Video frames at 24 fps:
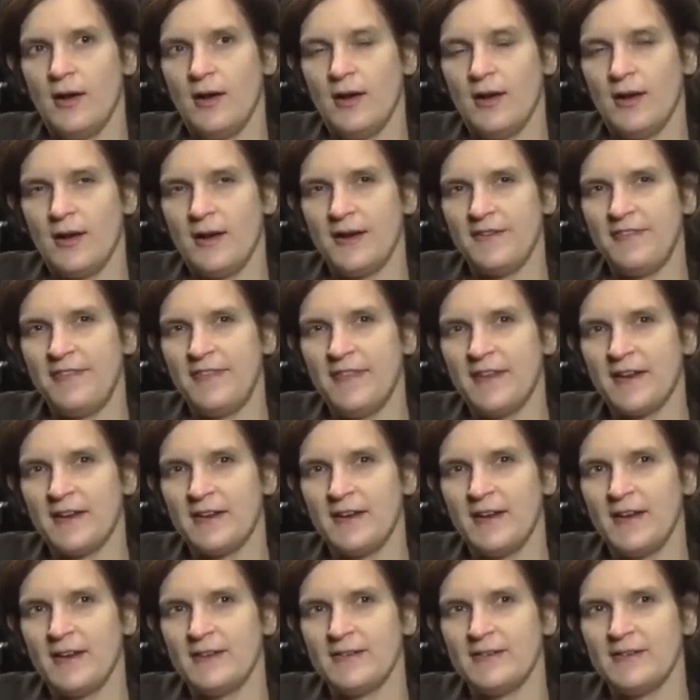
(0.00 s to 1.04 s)
And I
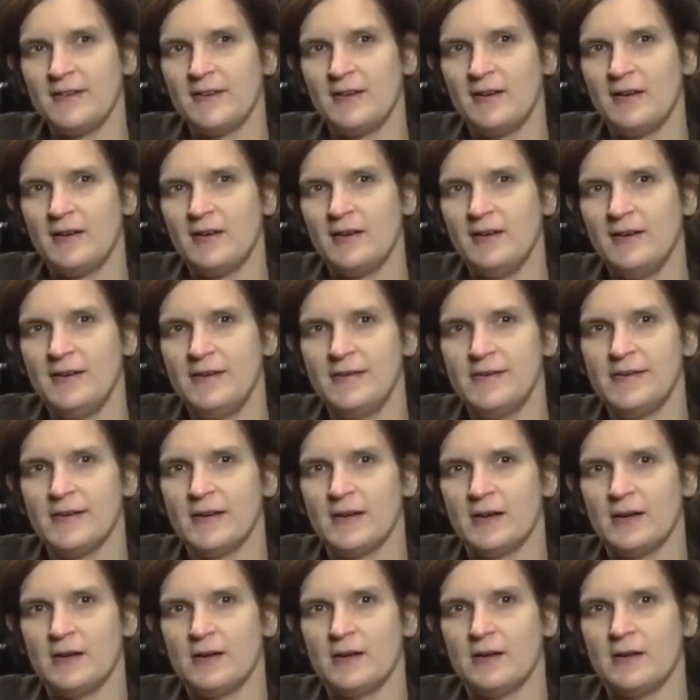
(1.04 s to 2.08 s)
think that's a
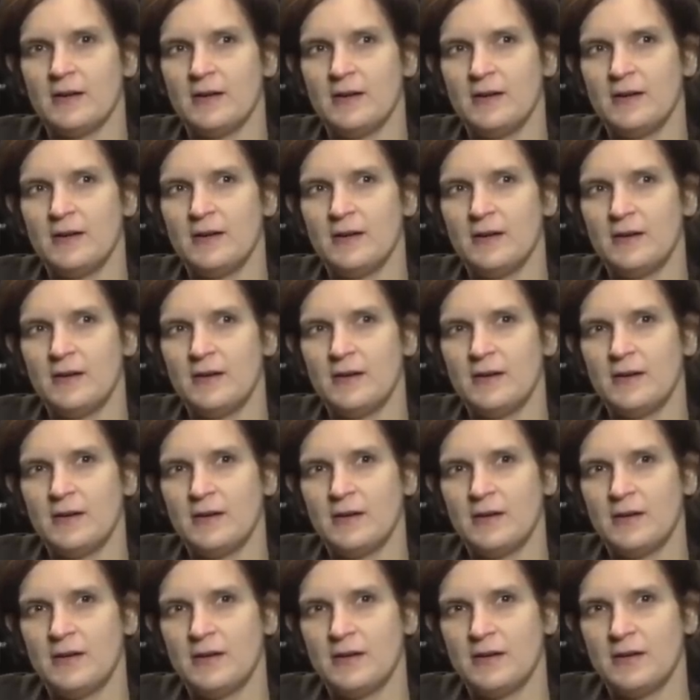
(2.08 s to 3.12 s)
little.
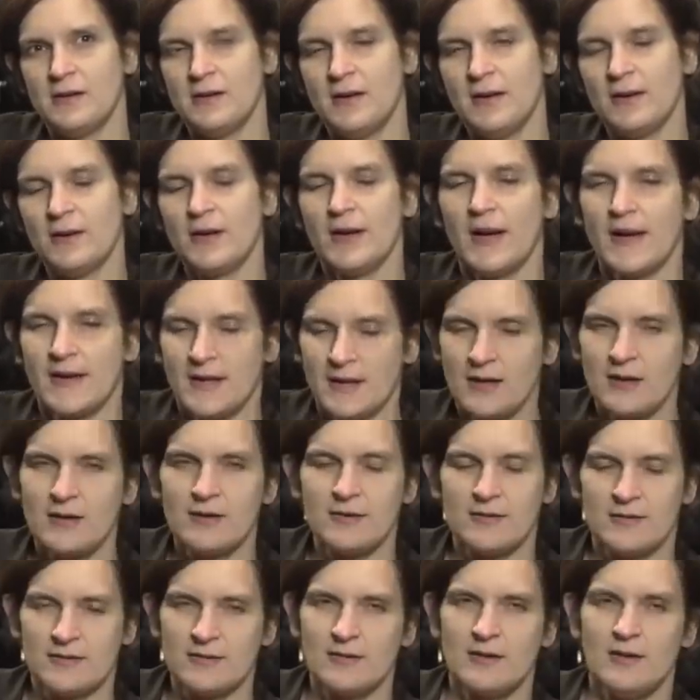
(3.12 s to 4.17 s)
I, I can
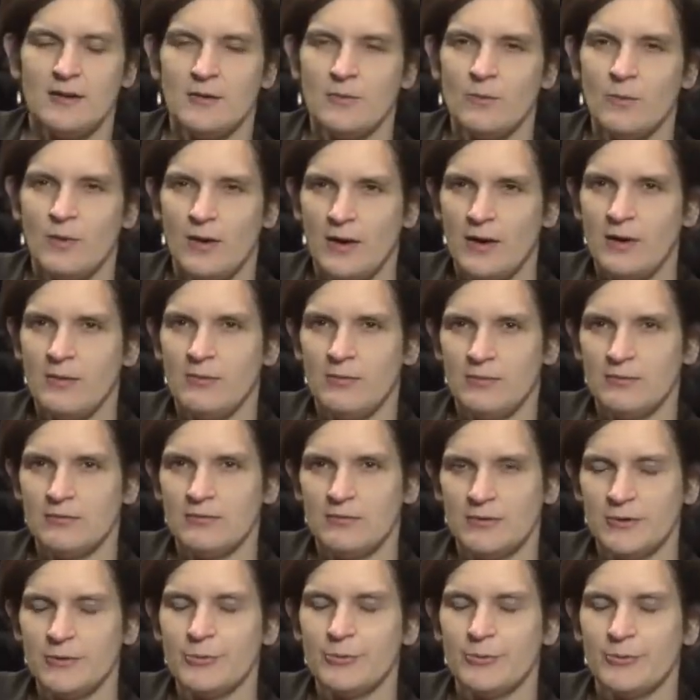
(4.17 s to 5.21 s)
understand why
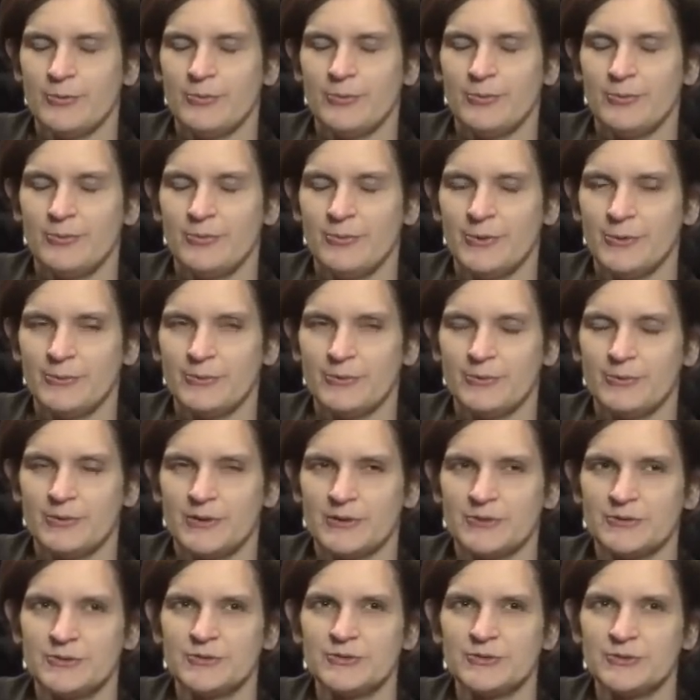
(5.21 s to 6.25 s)
would one would
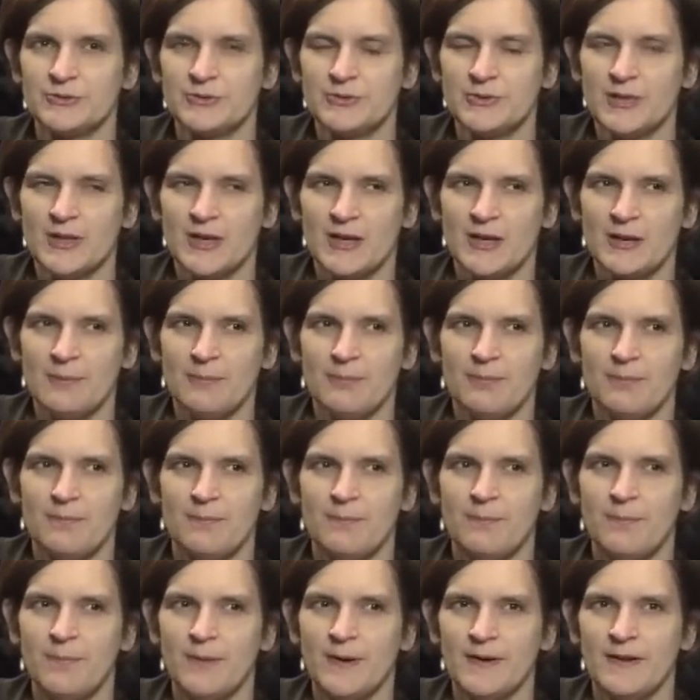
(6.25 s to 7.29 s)
want to do that,
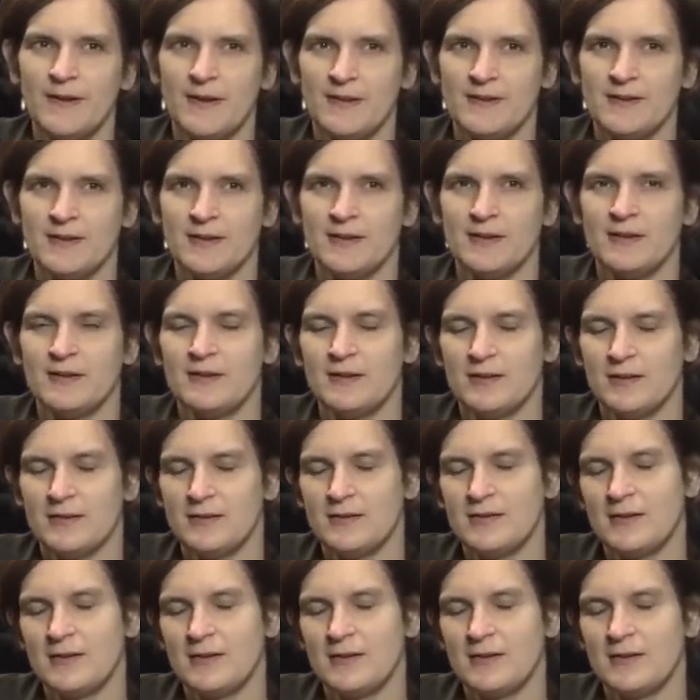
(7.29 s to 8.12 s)
but that's a little